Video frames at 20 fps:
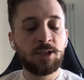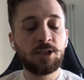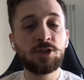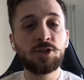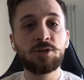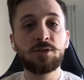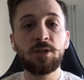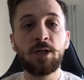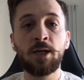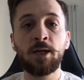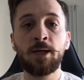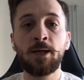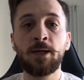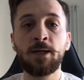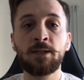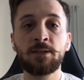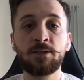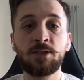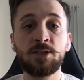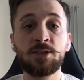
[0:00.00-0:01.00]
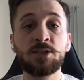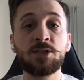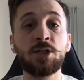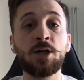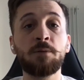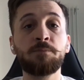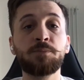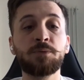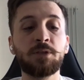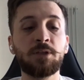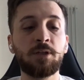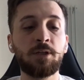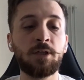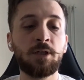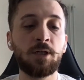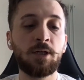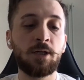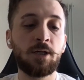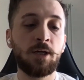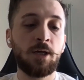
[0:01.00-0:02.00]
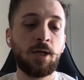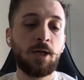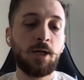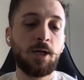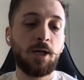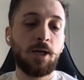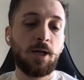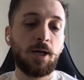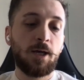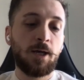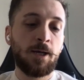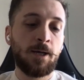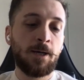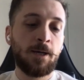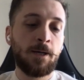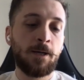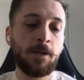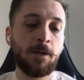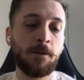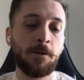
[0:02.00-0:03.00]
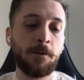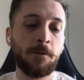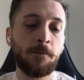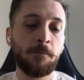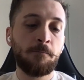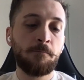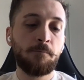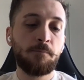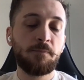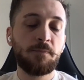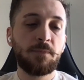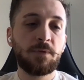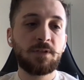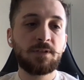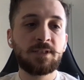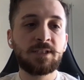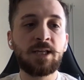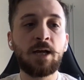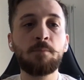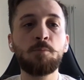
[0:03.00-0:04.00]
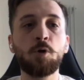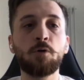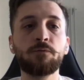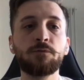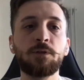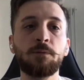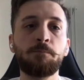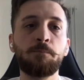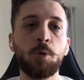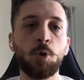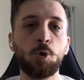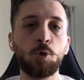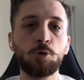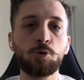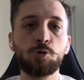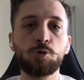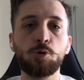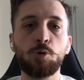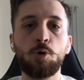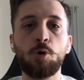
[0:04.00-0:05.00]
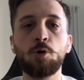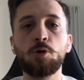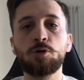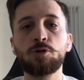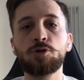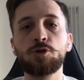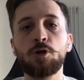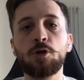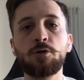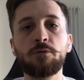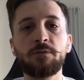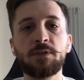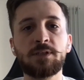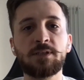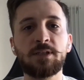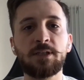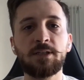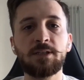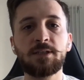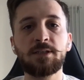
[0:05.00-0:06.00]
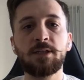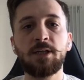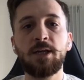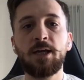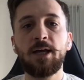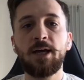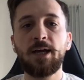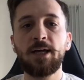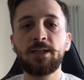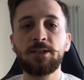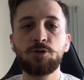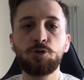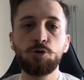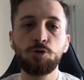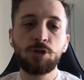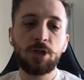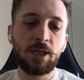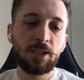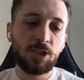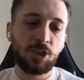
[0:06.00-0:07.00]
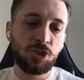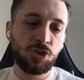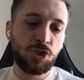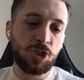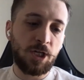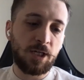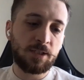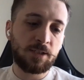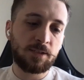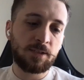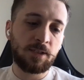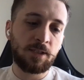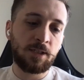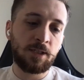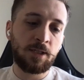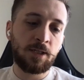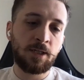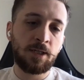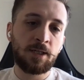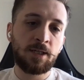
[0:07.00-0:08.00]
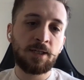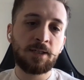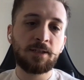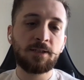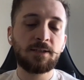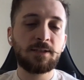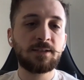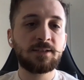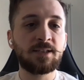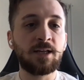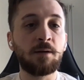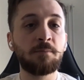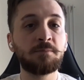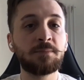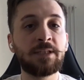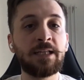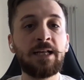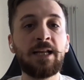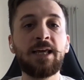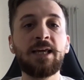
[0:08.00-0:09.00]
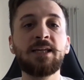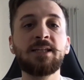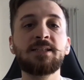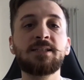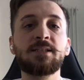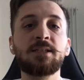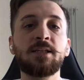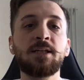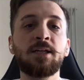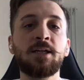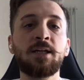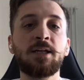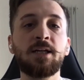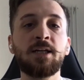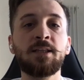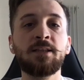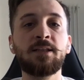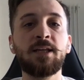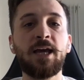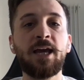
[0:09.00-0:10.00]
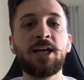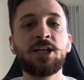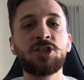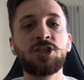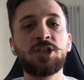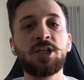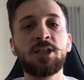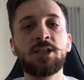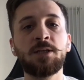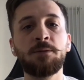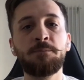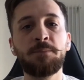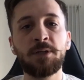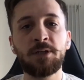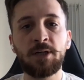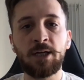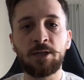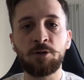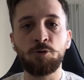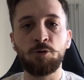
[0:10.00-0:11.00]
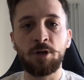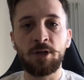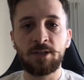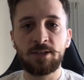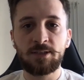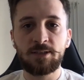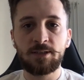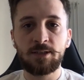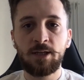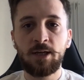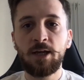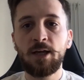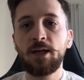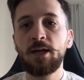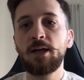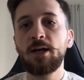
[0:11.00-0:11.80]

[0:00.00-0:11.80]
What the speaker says: disrupt uh, some of the pods or services, and you can inject some delays in the HTTP request,